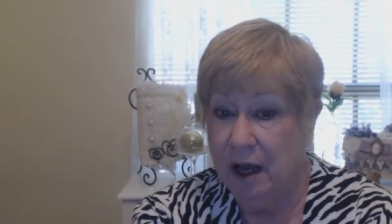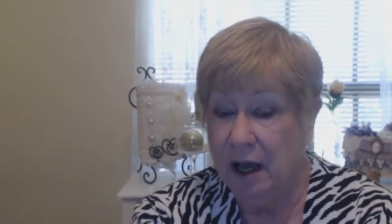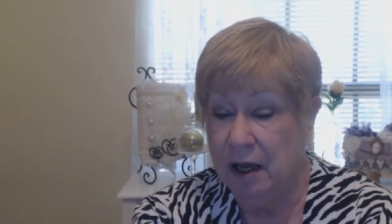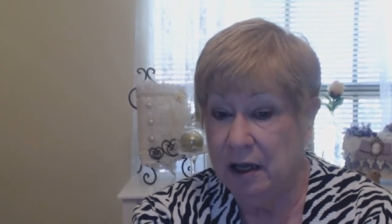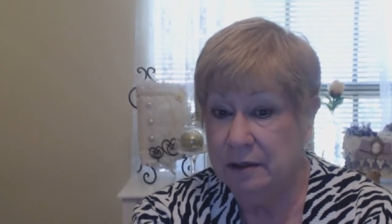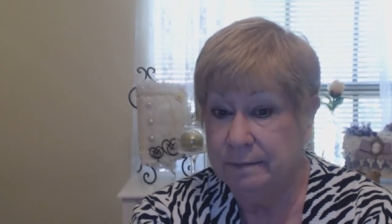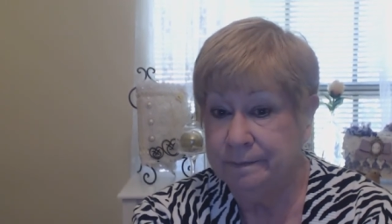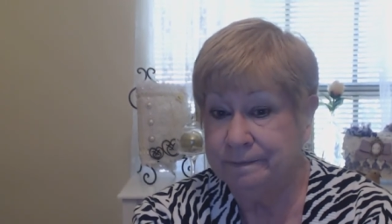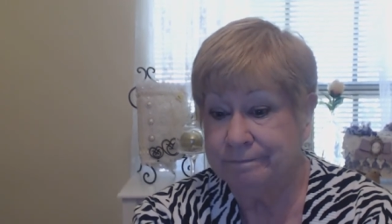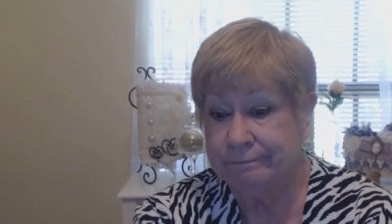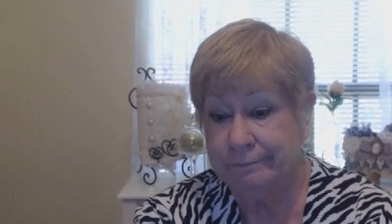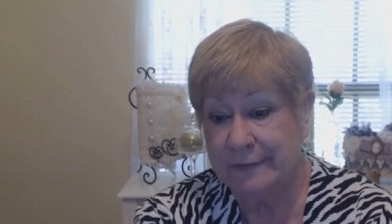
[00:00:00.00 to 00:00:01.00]
uh,
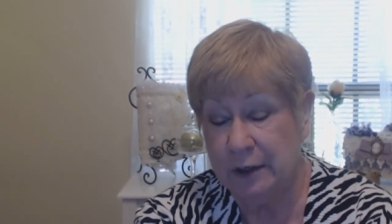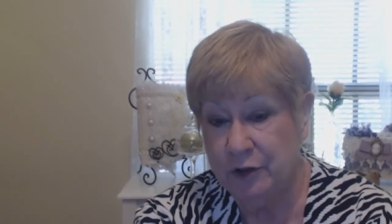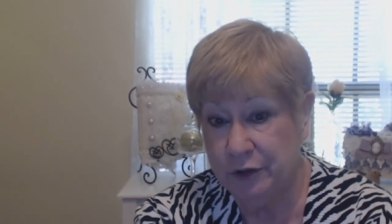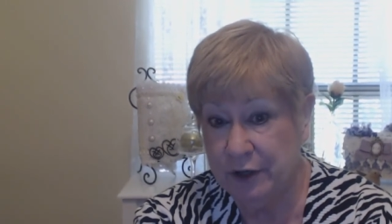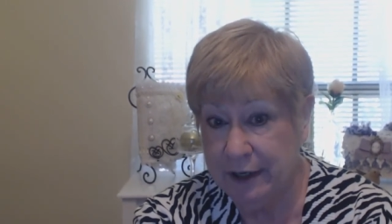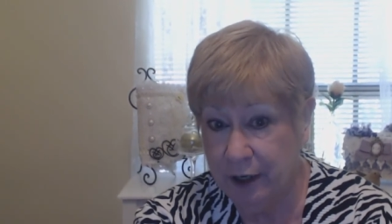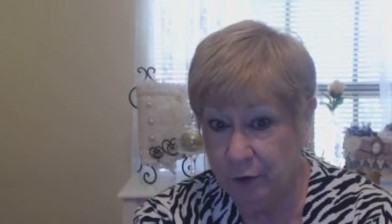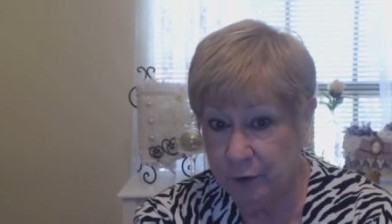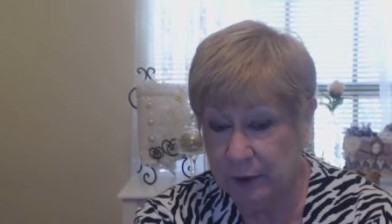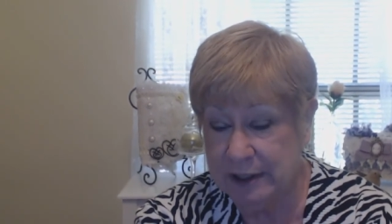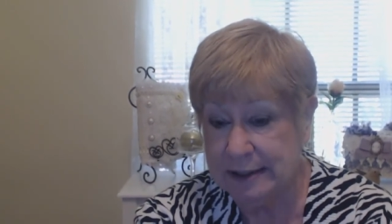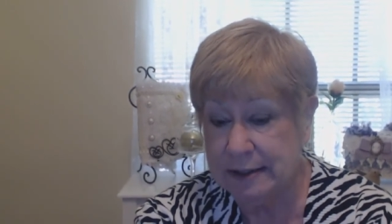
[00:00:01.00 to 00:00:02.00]
due to health
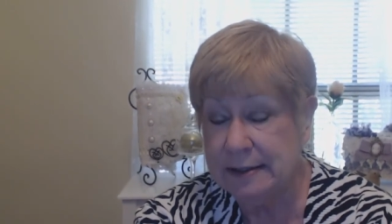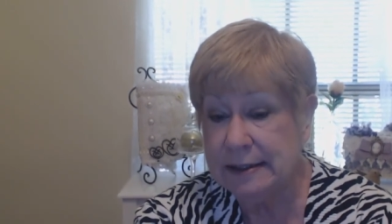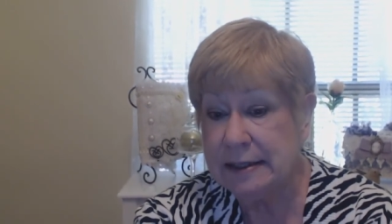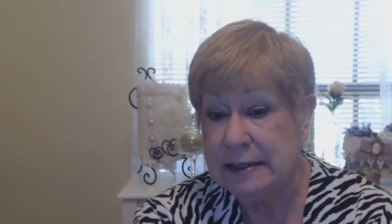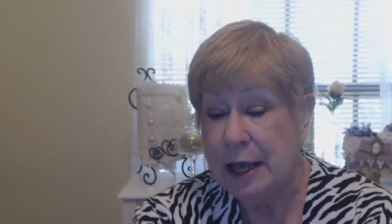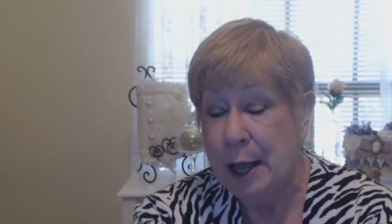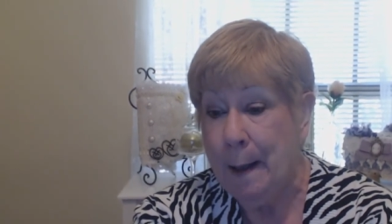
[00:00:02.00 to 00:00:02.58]
reasons,